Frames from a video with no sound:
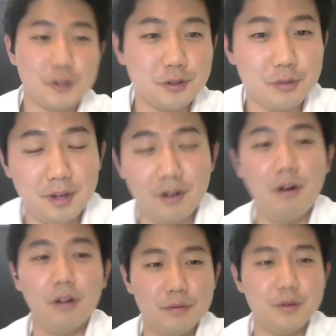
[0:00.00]
to meet
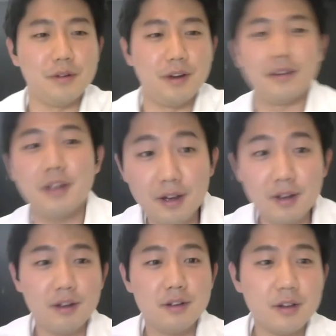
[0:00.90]
all of you. And
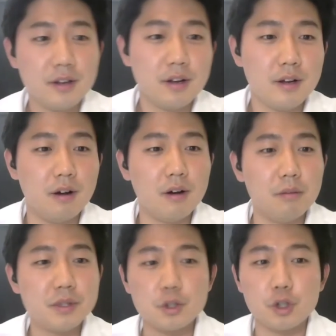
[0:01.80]

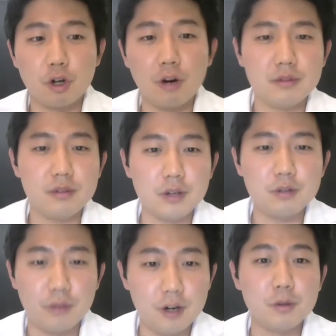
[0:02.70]
Mr. Sharp,
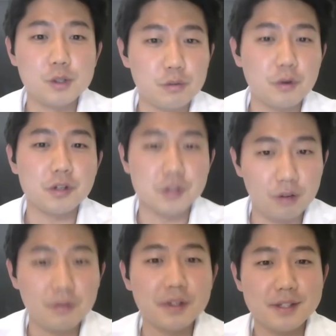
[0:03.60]
thank you very much for your
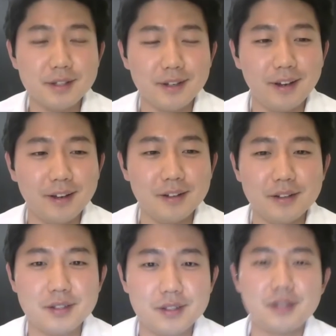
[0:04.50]
service. And
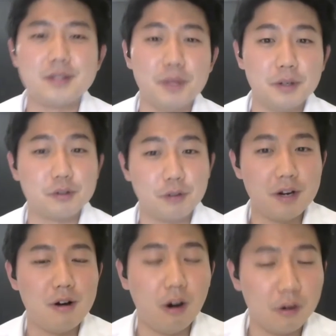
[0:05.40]
it's been a
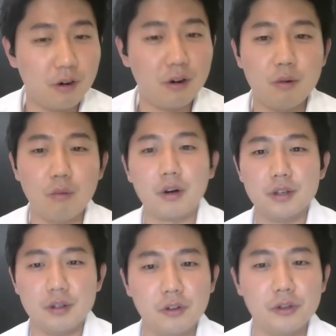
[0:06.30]
great honor
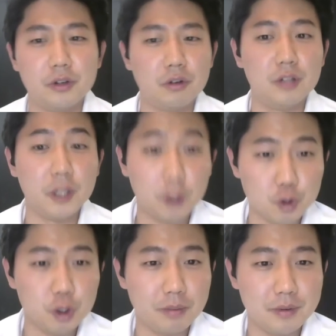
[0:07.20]
working under your
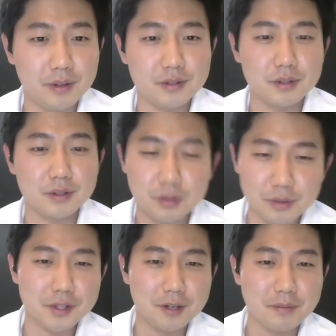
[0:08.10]
leadership as a
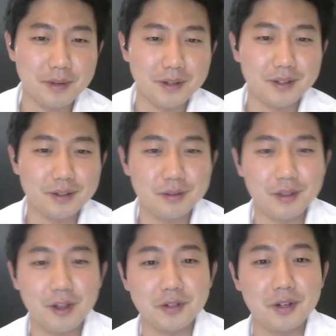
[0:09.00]
TUSA back in
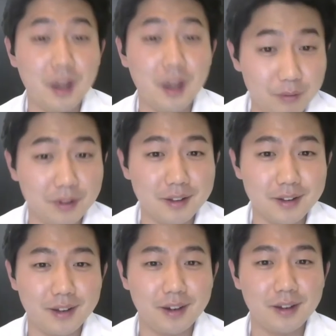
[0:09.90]
2011
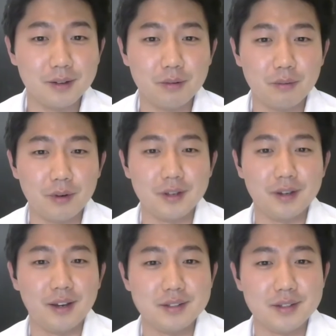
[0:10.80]
and
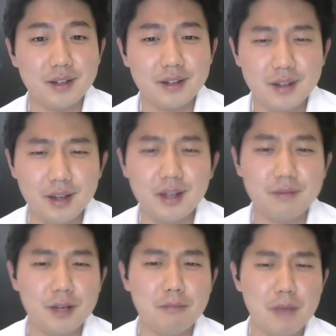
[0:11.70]
working as a
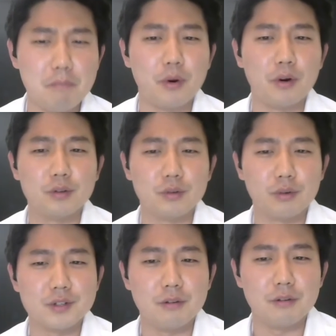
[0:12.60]
KDVA member
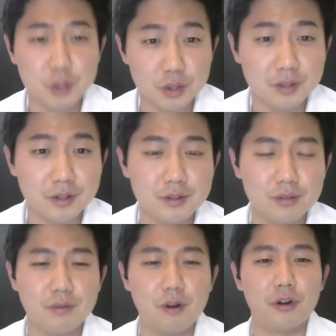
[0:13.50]
towards our mission to
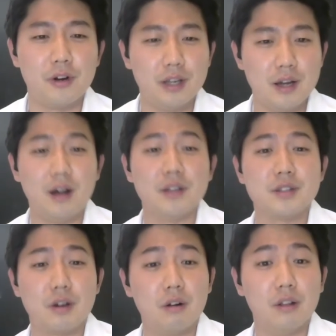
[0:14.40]
further
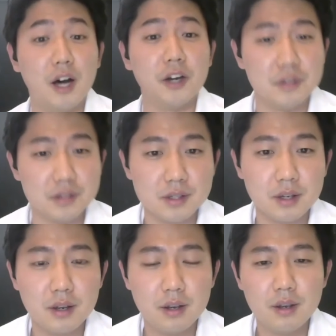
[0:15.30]
enhance our alliance.
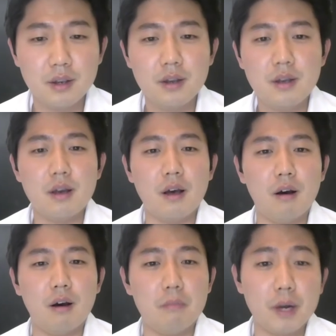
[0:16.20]

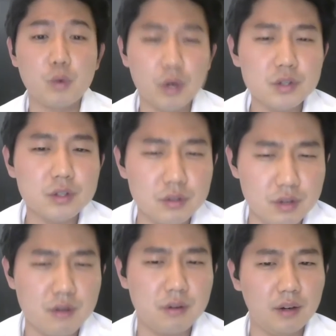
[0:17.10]
My question to
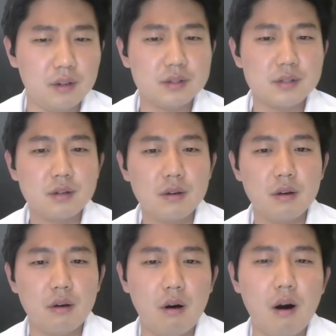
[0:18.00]
you is,
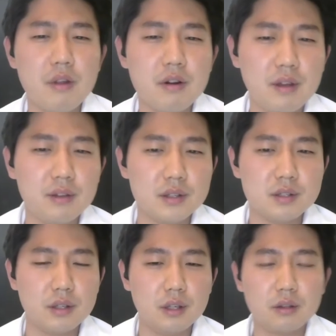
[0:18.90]
other than
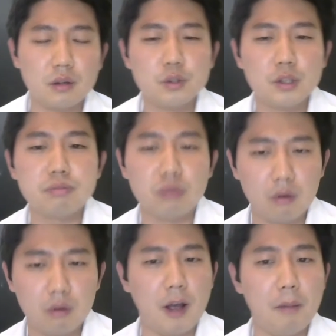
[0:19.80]
this internship
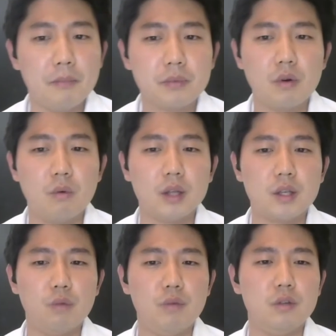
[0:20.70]
program, what
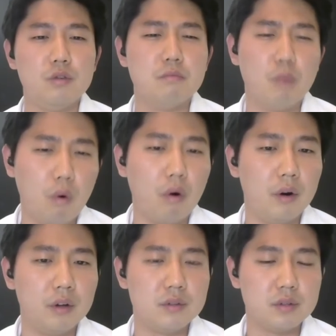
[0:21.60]
can we do
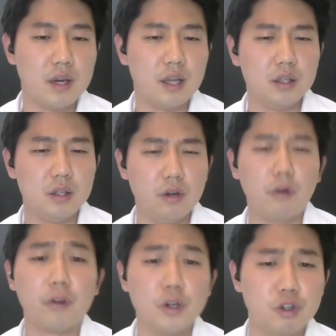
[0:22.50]
more to get
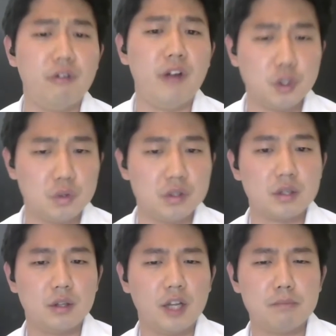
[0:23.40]
younger
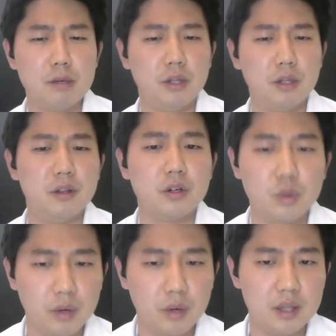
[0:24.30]
generations, like people in their
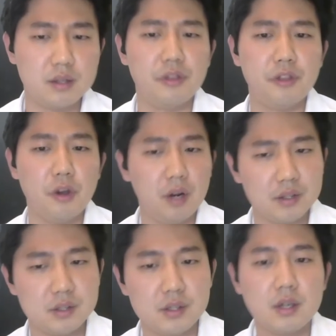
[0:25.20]
20s and 30s,